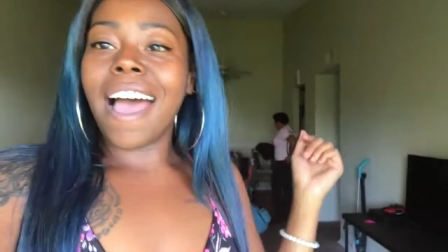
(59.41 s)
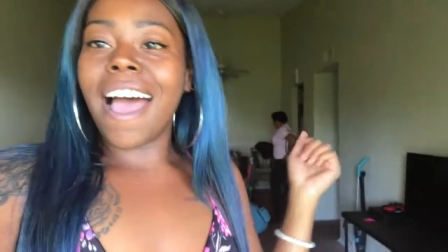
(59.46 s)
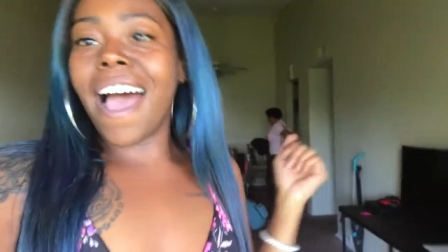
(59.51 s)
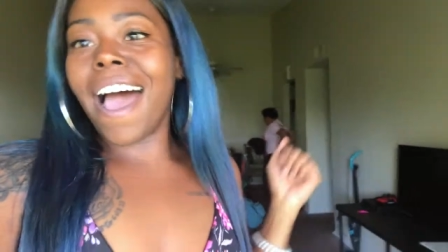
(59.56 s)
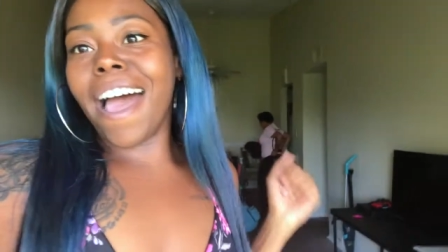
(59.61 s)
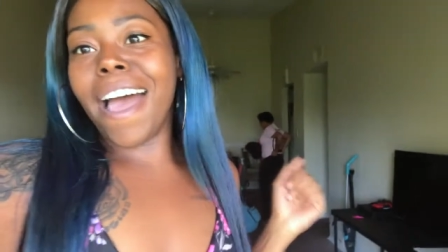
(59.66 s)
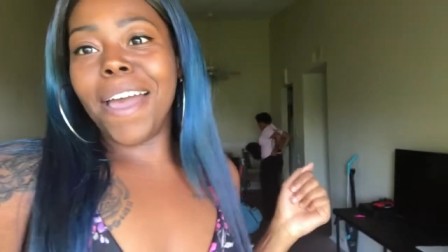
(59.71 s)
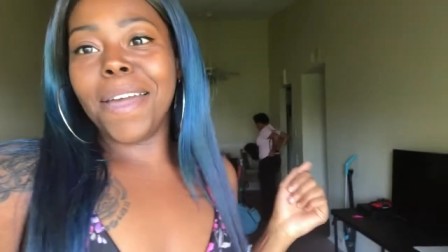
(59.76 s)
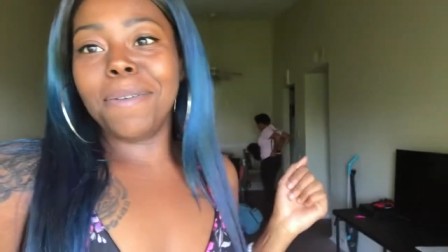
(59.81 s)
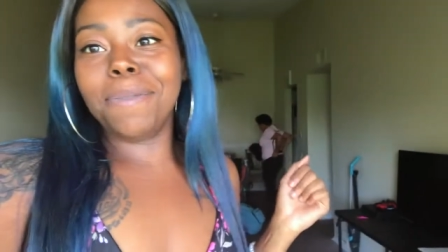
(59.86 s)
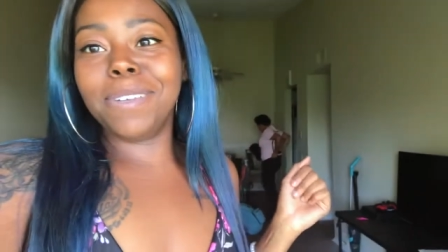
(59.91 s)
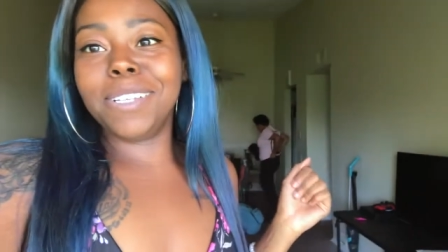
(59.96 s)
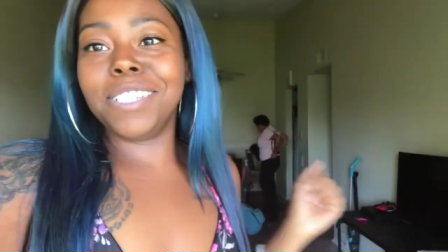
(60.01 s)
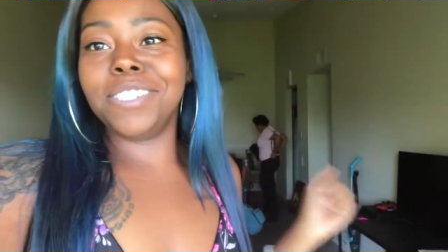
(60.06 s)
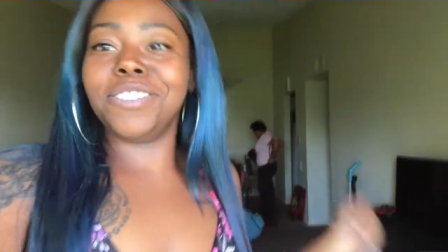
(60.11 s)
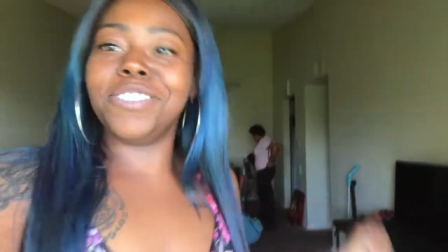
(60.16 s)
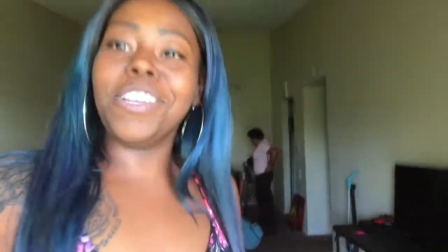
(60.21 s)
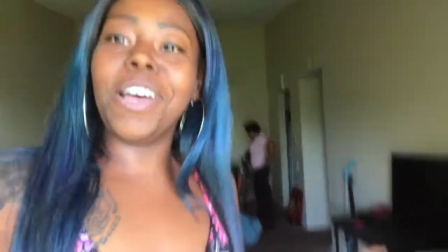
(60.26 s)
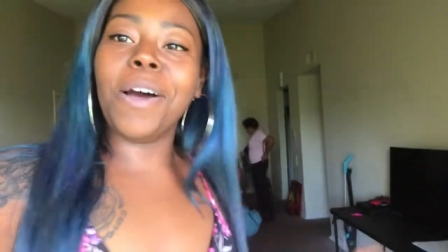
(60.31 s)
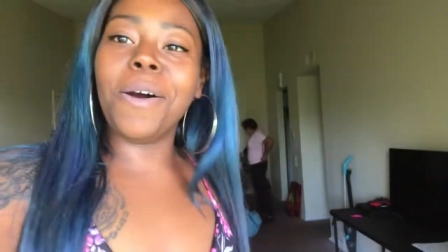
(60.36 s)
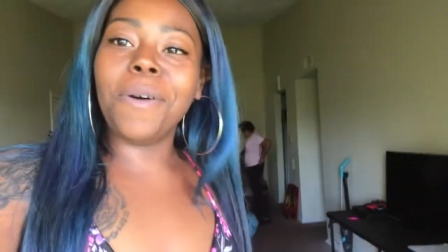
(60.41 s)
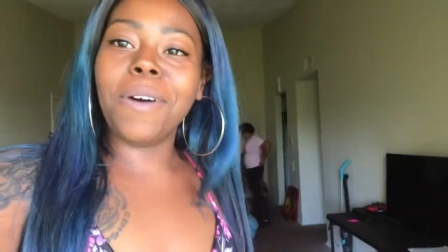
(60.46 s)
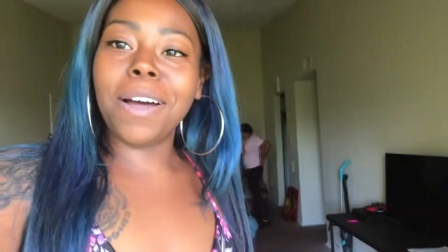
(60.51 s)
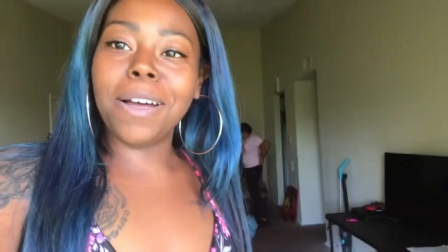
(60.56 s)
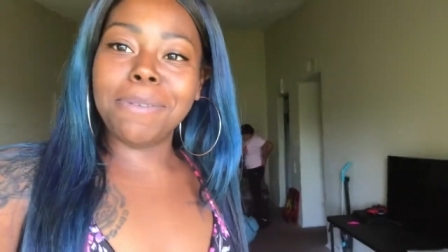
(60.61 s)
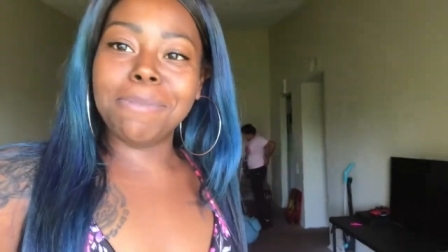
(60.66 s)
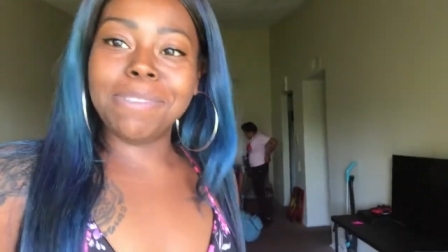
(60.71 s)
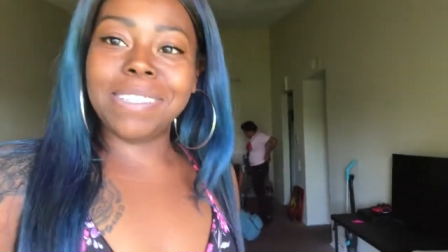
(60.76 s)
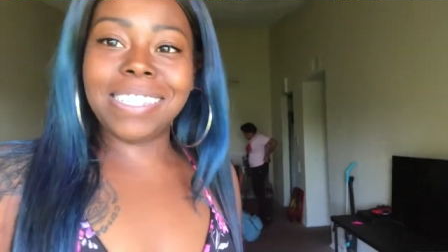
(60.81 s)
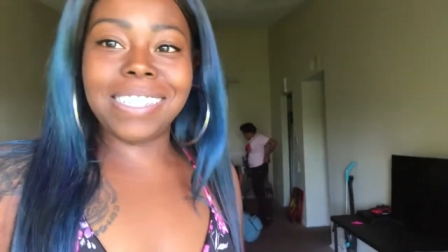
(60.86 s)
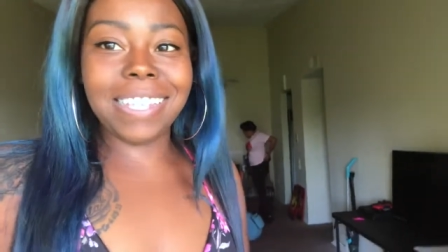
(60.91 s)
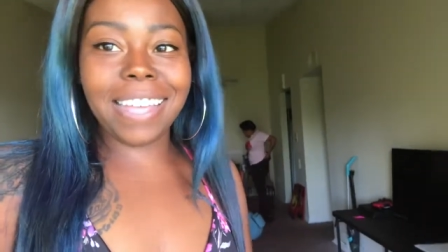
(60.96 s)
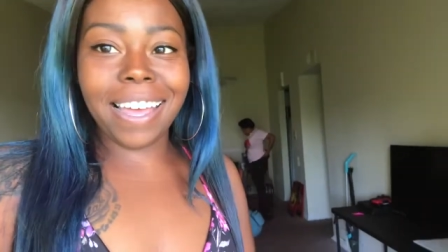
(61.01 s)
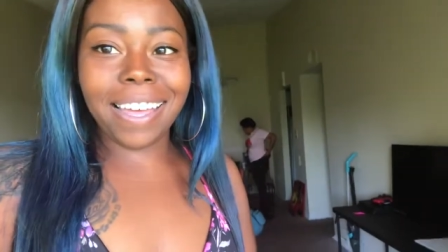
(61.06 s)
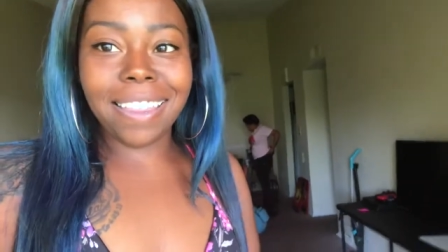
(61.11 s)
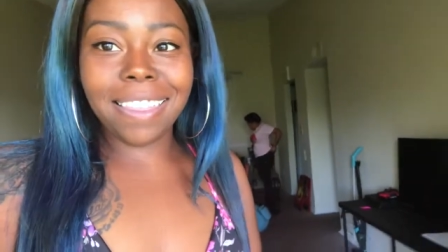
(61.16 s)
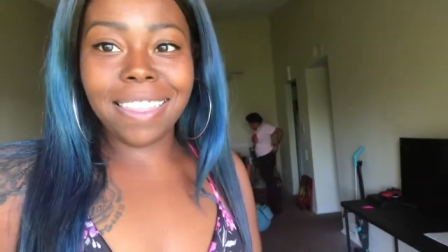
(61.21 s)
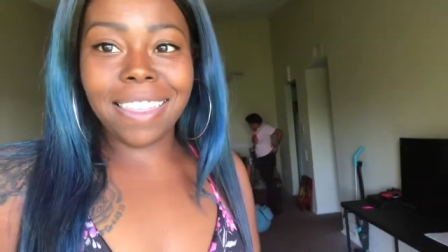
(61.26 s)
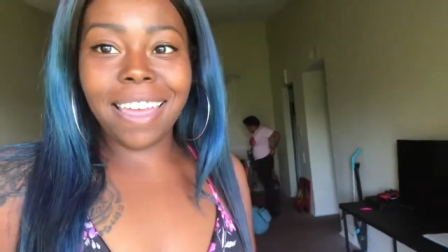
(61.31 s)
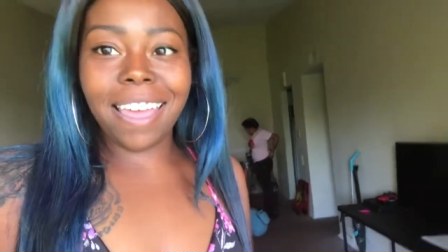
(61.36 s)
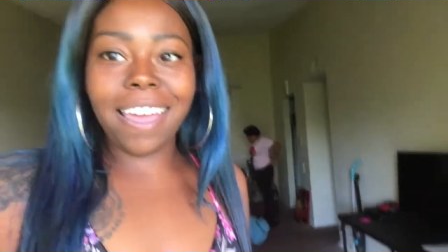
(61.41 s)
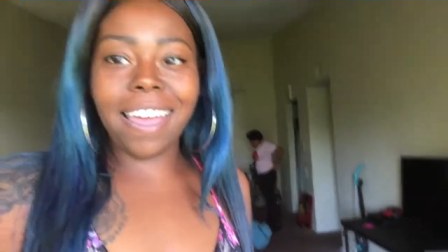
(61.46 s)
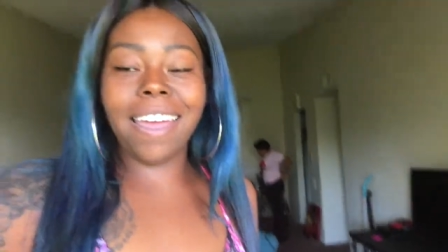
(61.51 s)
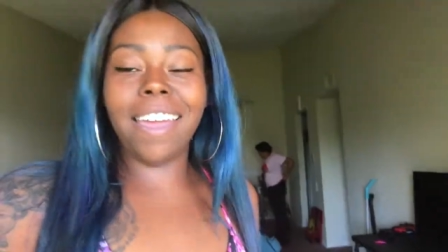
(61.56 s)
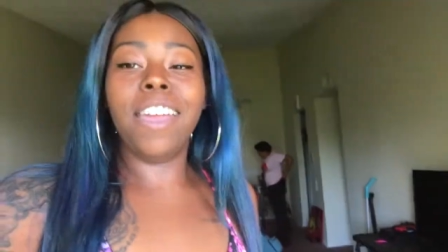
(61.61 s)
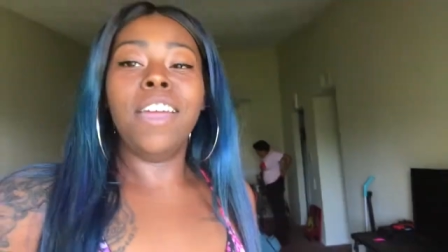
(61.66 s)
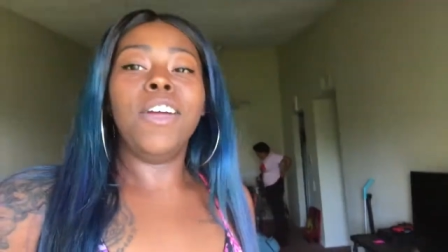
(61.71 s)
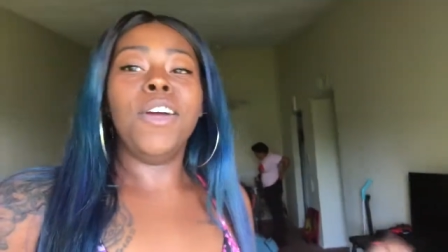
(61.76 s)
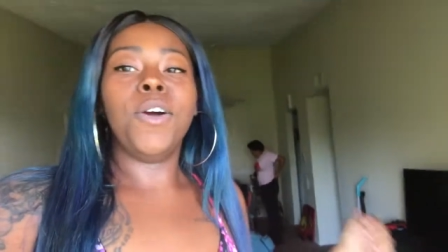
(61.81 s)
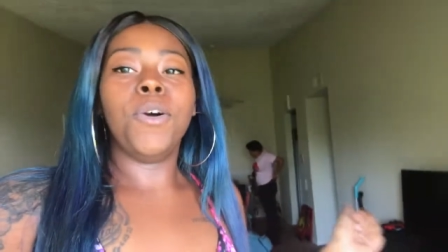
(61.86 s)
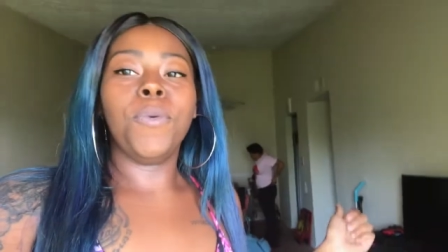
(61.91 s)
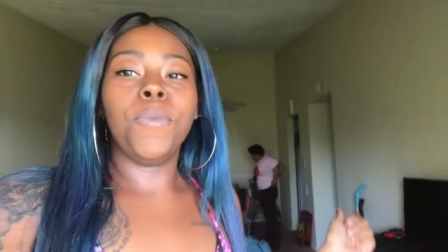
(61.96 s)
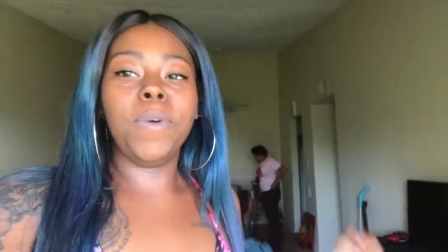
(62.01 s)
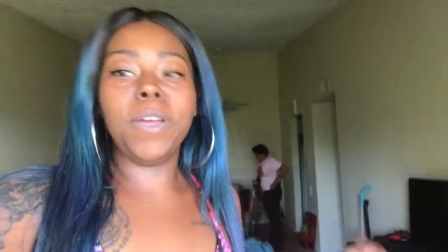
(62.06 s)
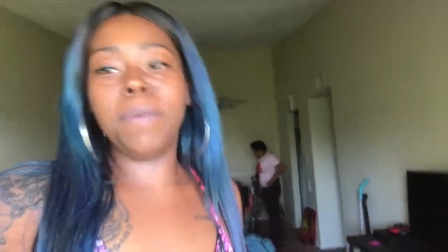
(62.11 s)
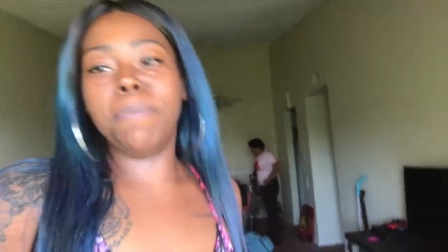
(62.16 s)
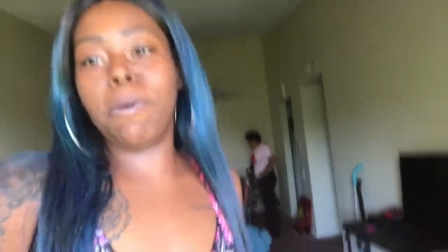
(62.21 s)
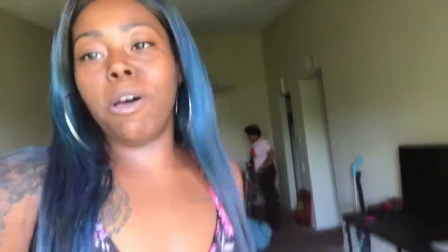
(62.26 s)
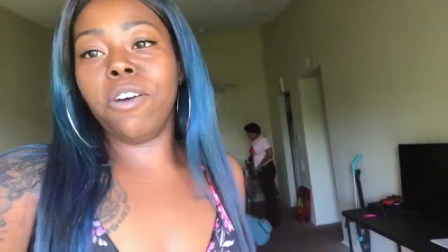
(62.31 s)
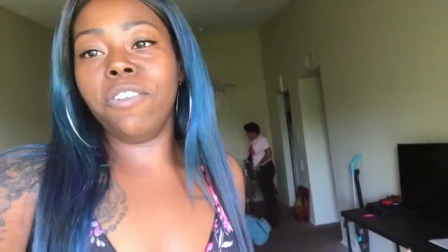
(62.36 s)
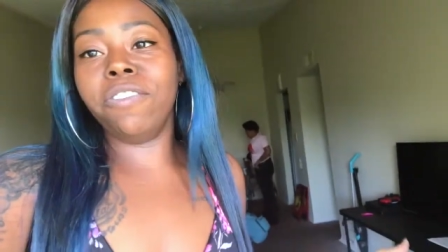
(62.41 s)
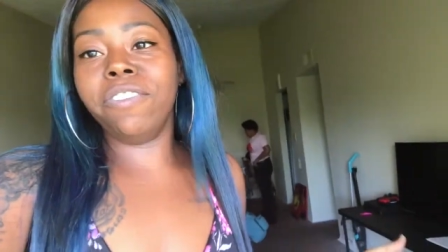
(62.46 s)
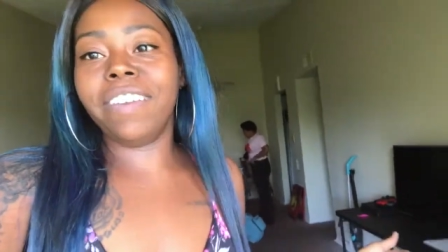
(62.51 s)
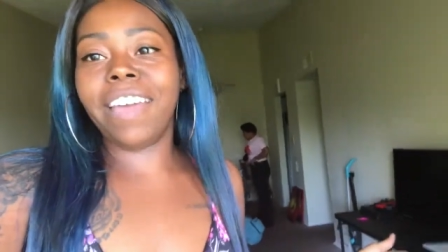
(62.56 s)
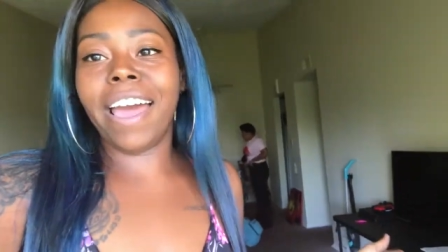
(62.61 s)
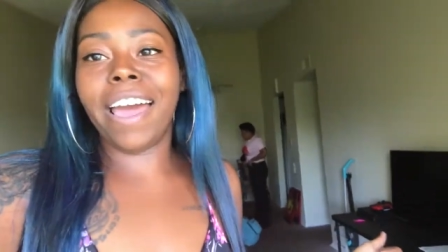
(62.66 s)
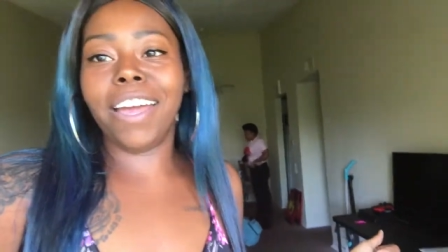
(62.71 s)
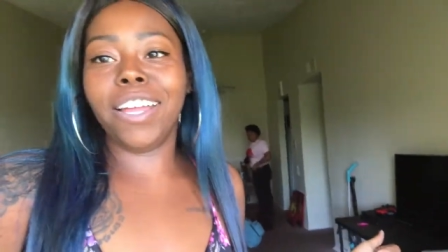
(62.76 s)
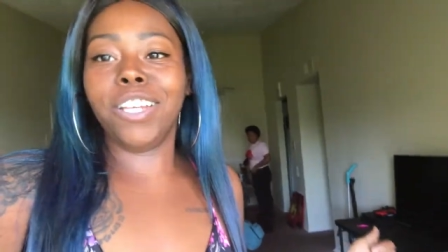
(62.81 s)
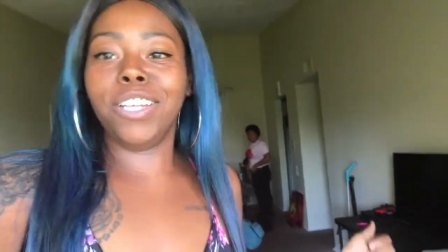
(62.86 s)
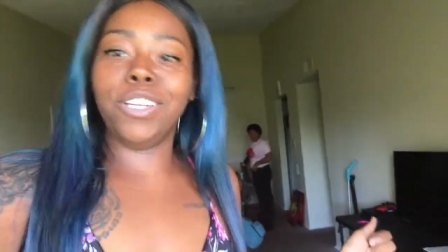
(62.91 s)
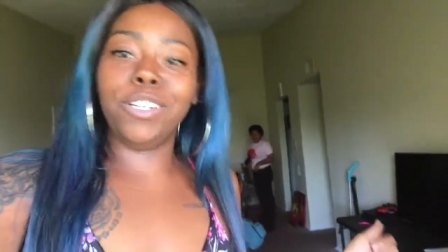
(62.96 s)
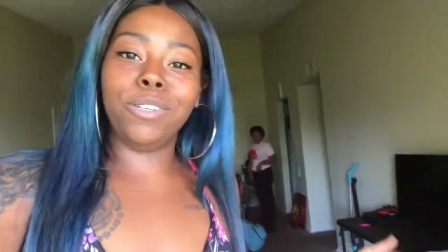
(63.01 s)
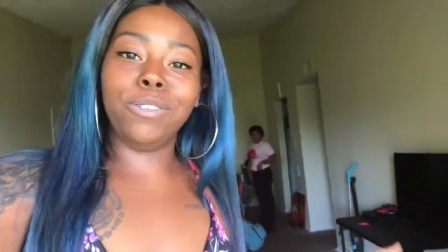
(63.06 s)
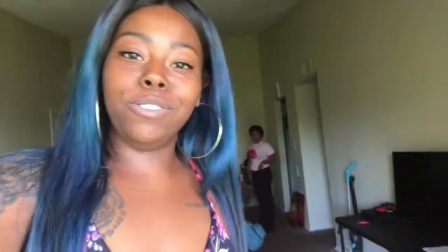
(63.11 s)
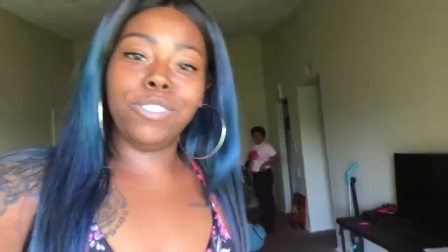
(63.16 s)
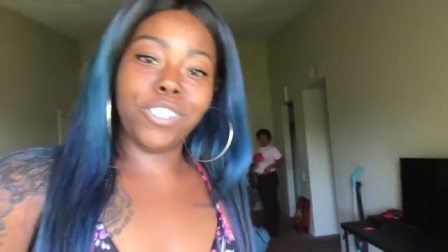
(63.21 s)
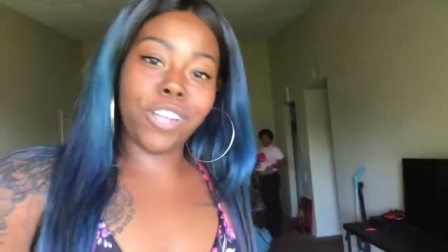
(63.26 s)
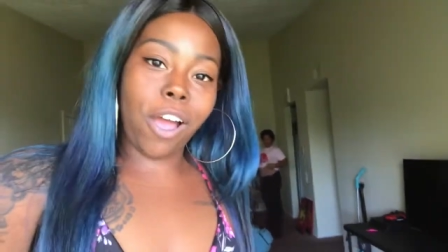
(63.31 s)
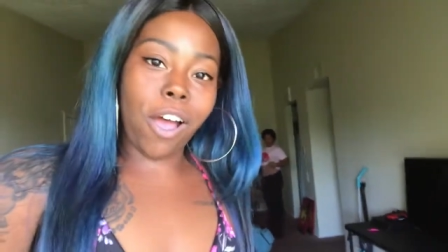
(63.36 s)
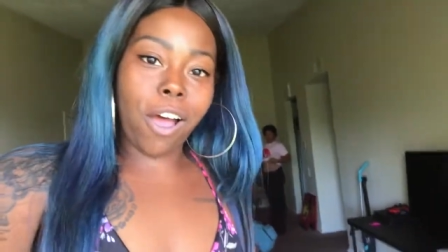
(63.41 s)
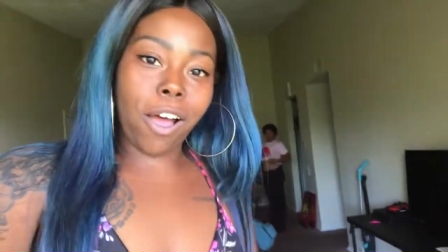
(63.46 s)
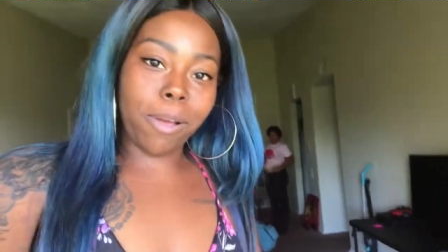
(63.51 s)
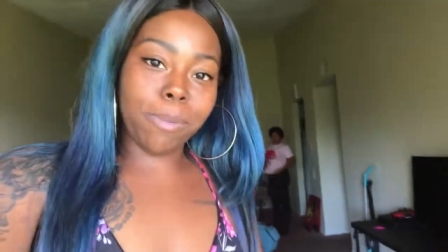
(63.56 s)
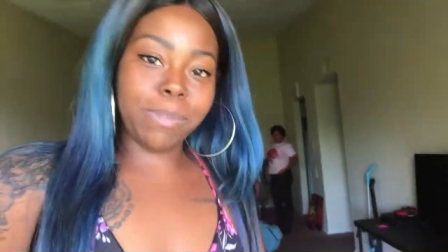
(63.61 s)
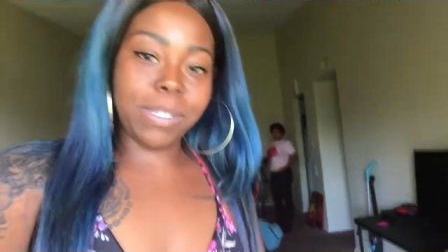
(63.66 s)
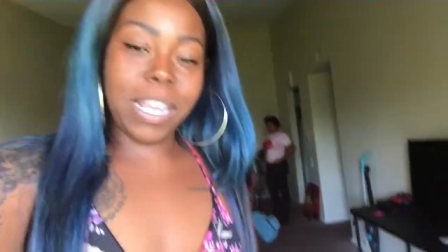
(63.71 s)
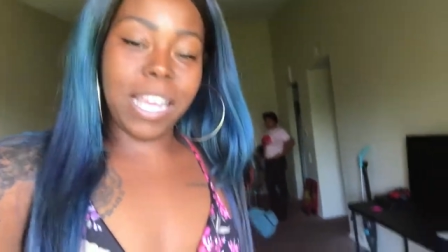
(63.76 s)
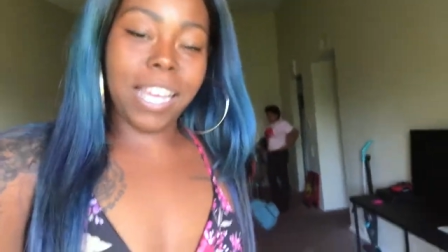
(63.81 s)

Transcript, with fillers: I was so upset that we both got new jobs